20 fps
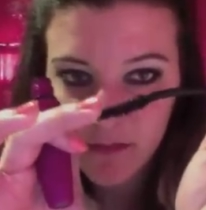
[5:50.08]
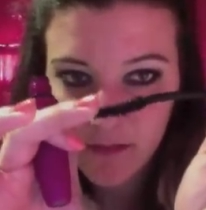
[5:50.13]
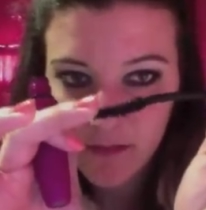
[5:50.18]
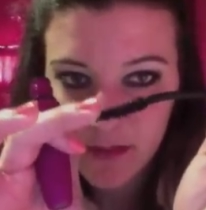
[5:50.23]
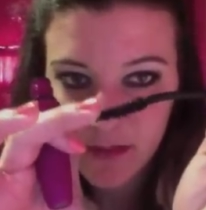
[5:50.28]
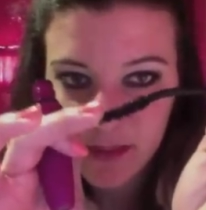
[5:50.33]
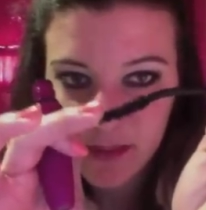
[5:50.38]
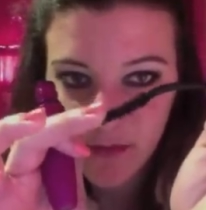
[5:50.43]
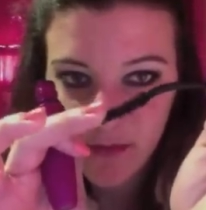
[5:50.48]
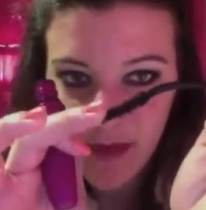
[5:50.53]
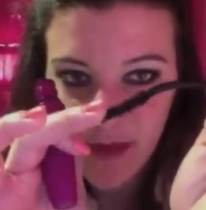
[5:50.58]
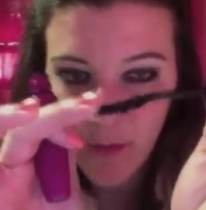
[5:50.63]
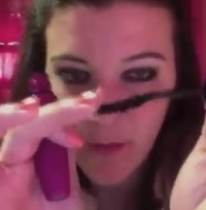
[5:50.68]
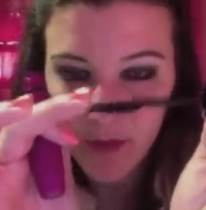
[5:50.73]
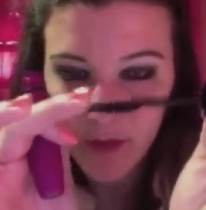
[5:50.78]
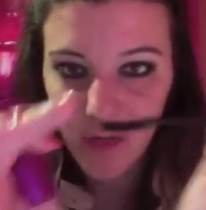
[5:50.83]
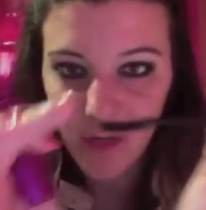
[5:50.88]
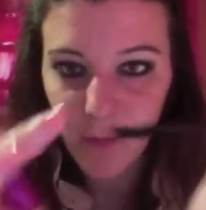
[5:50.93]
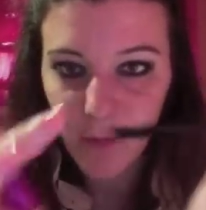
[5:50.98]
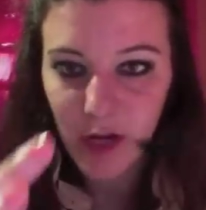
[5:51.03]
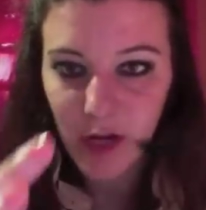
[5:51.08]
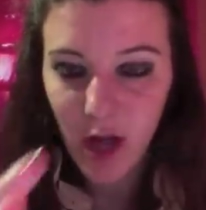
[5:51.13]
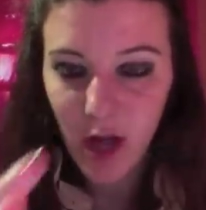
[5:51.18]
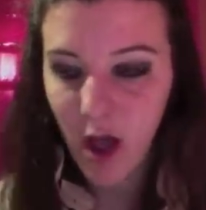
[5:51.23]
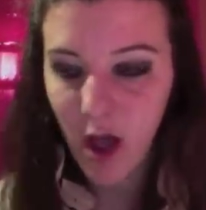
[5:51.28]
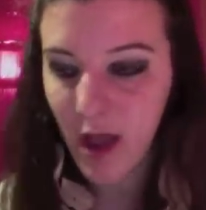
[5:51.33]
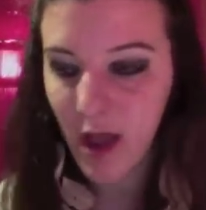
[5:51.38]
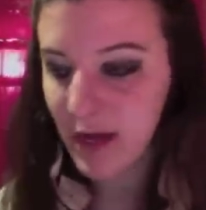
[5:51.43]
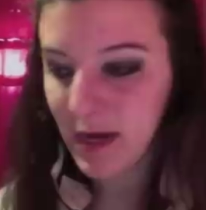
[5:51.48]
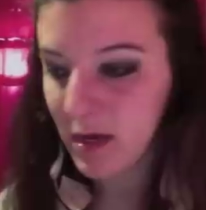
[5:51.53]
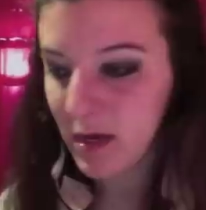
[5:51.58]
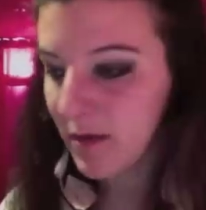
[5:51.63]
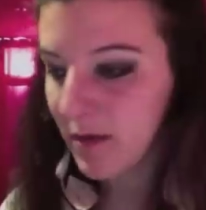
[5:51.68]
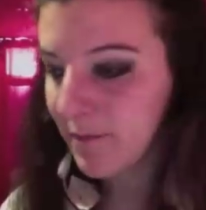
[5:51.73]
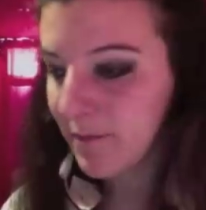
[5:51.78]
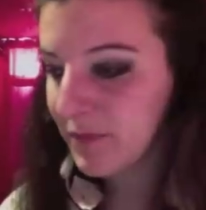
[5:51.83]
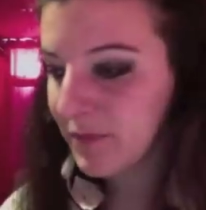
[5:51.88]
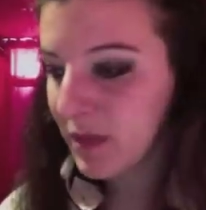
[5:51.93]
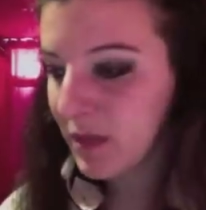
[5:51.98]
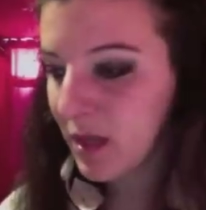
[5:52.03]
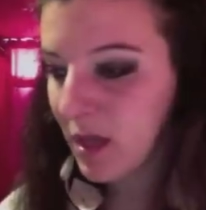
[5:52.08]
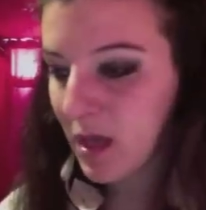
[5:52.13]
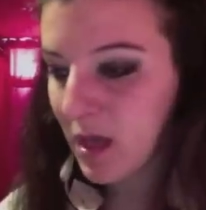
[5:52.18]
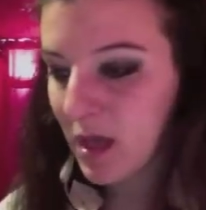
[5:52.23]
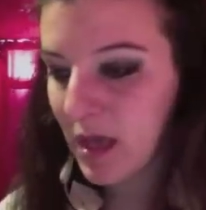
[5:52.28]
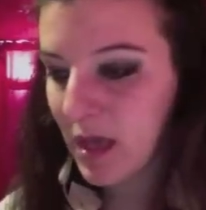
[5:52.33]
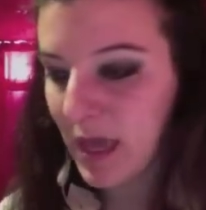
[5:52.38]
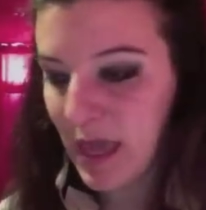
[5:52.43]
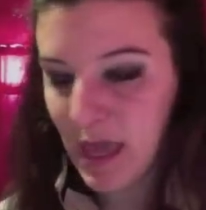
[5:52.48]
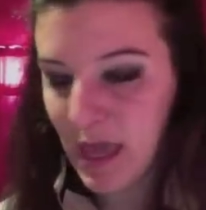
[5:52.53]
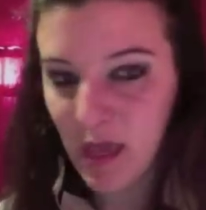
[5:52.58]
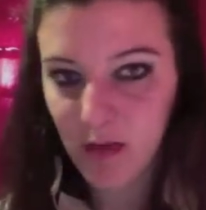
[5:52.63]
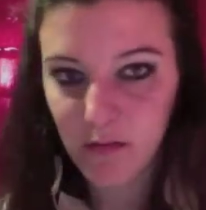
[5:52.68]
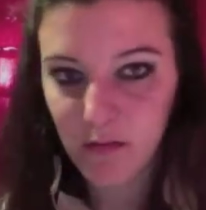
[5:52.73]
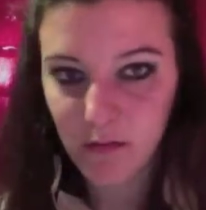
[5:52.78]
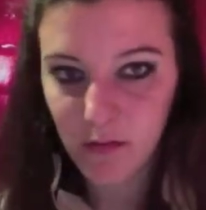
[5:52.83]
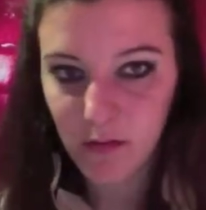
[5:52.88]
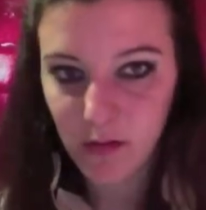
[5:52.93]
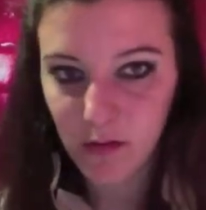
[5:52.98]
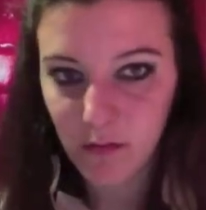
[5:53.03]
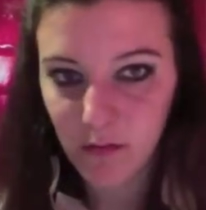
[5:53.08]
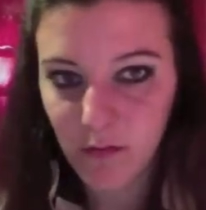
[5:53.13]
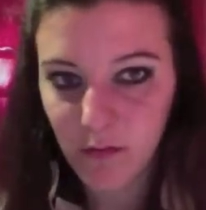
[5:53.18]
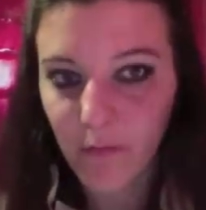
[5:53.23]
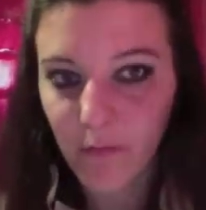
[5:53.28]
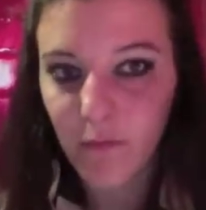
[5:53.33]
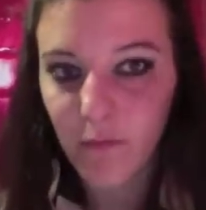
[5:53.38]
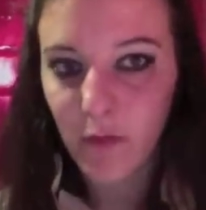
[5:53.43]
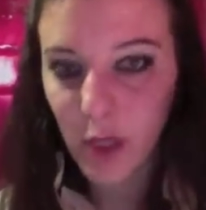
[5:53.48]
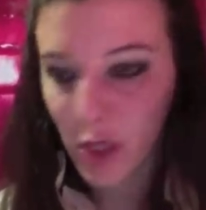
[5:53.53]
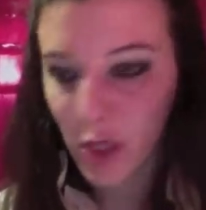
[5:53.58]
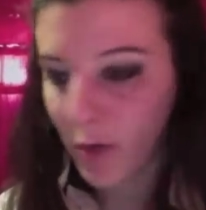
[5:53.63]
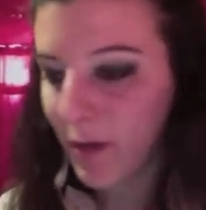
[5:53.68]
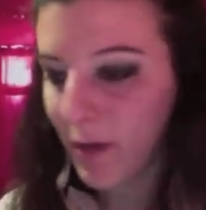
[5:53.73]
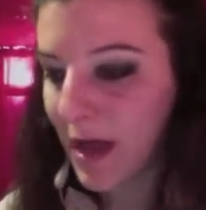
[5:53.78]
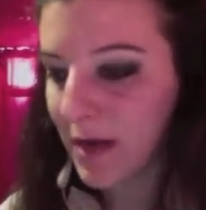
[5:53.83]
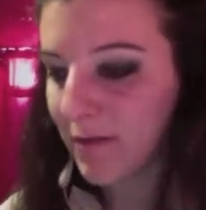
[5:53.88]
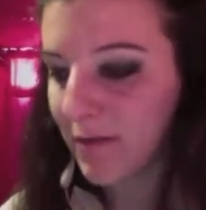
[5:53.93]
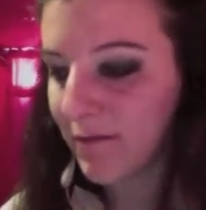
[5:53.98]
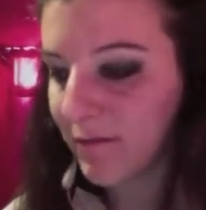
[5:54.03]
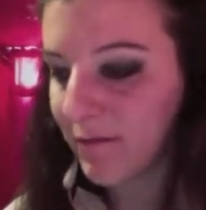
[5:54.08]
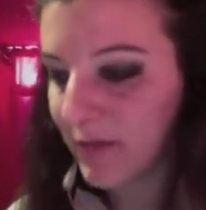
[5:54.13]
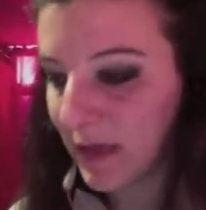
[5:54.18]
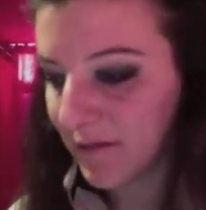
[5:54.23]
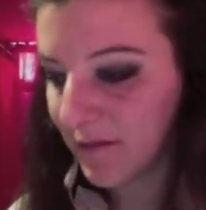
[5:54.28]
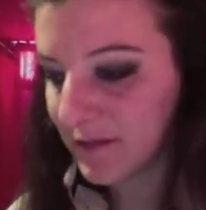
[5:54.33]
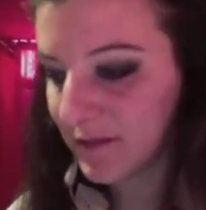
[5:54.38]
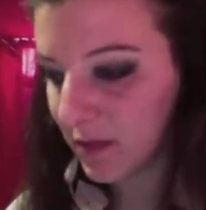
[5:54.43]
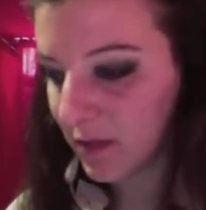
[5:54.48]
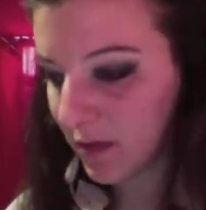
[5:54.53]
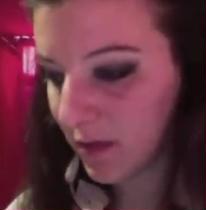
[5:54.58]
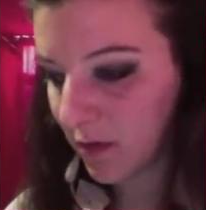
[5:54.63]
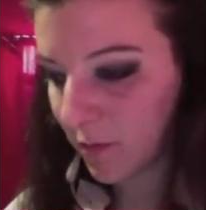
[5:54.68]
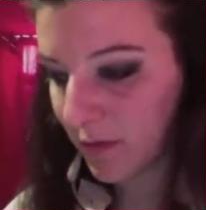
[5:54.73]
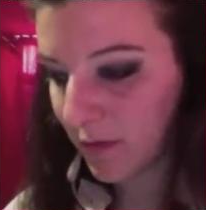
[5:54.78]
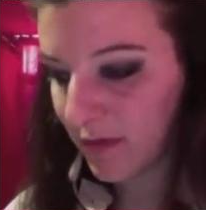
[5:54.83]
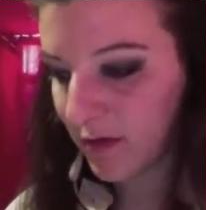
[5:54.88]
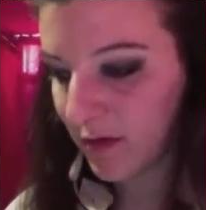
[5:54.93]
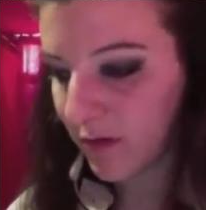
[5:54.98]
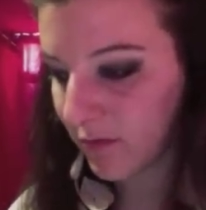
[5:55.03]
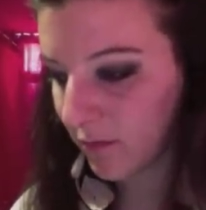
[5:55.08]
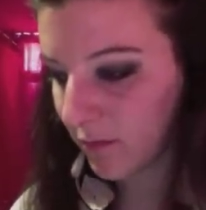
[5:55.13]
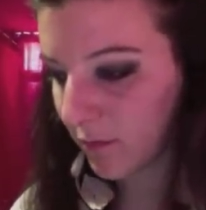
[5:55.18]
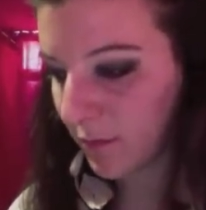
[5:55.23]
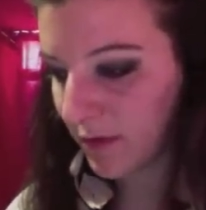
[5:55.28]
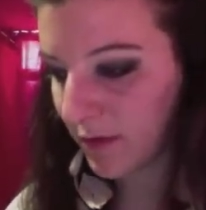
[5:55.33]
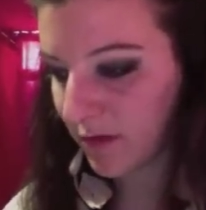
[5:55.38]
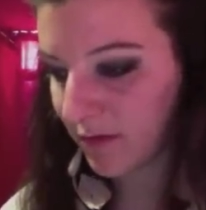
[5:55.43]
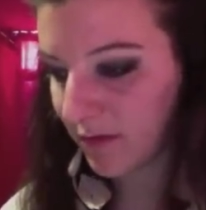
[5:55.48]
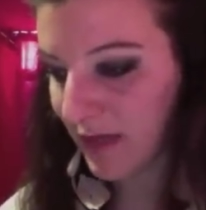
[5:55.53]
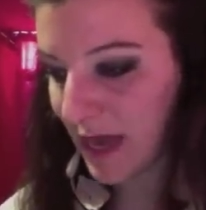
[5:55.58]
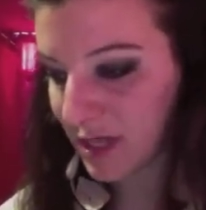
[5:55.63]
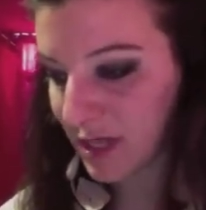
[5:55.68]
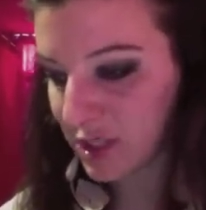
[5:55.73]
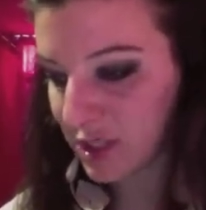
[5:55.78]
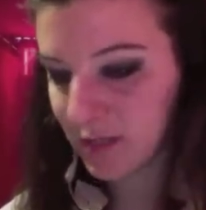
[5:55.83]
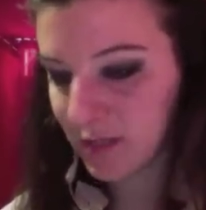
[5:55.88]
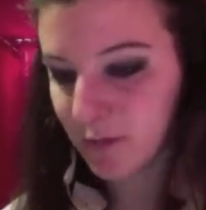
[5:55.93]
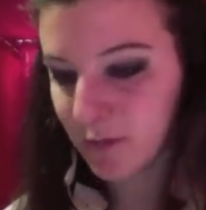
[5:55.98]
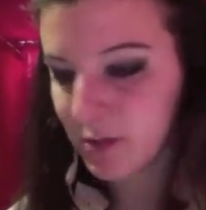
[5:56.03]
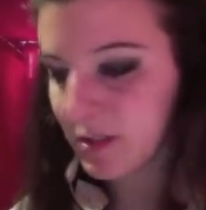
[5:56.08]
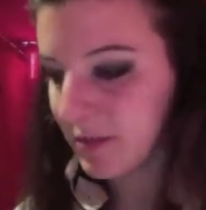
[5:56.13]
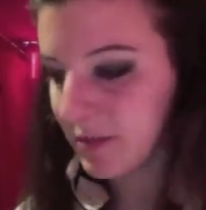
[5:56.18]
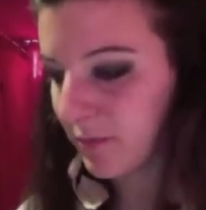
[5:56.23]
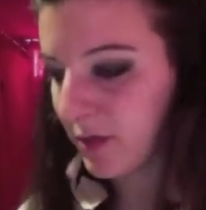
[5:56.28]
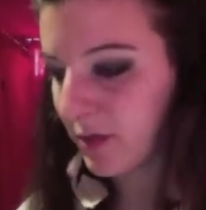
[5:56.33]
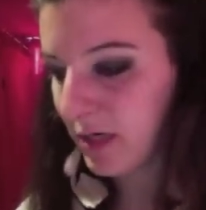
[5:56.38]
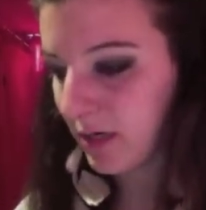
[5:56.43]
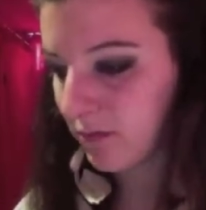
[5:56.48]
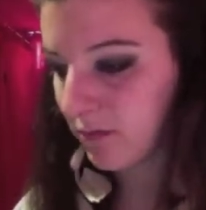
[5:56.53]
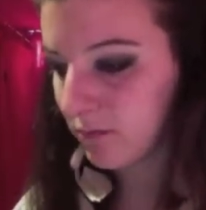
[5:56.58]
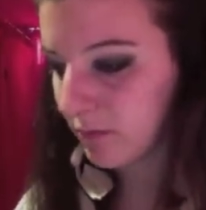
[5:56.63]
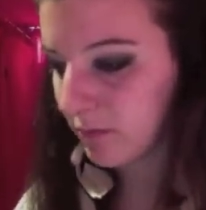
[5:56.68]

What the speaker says: so that when you put it on, it, you know, kind of gives a little with your lashes, which is pretty,